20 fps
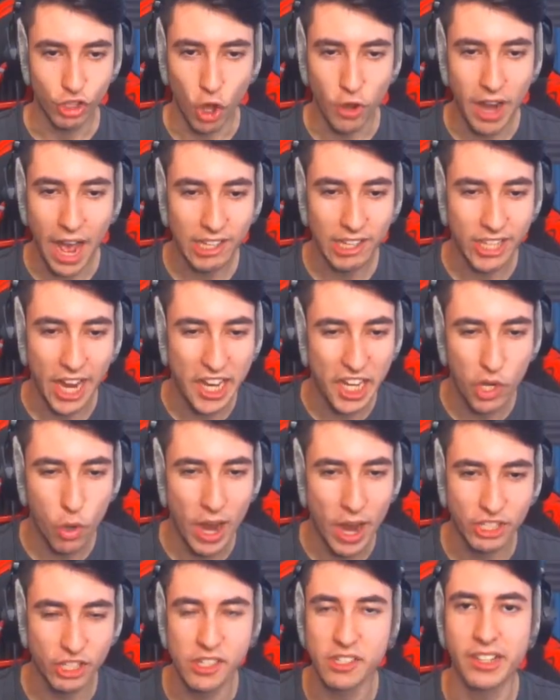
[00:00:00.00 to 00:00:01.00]
Don't ask any
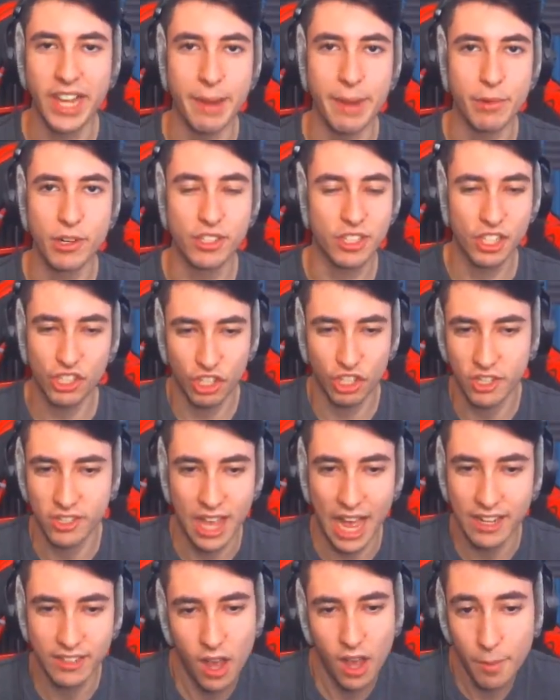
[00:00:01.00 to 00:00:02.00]
questions, gamers. It's just
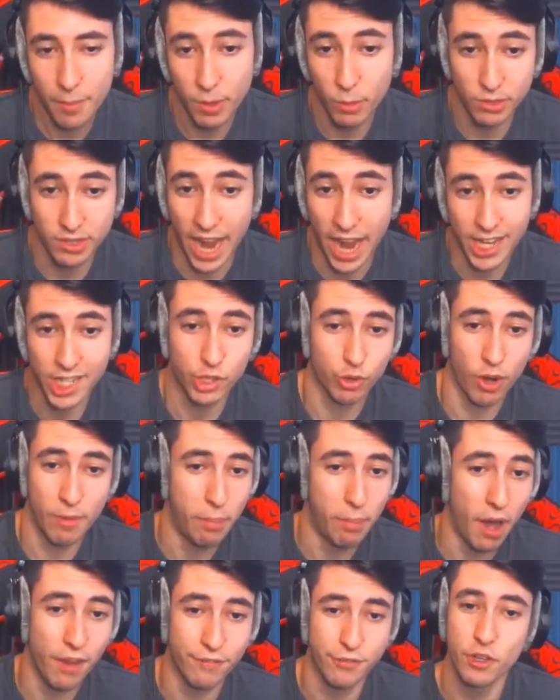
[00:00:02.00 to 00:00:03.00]
that zombie was extra
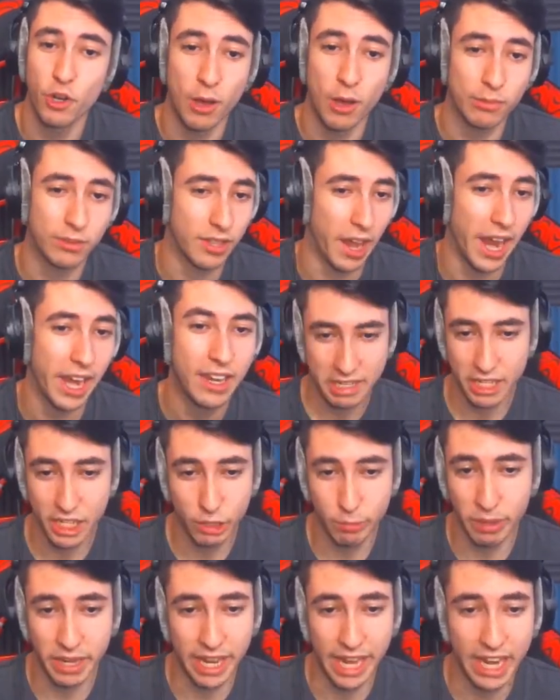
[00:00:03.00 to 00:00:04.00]
buff. You know what I'm saying?
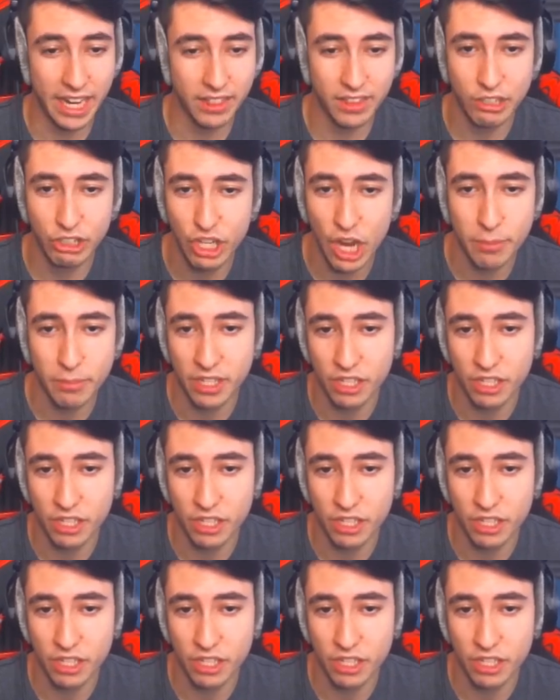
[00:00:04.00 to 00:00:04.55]
He's been hitting the gym.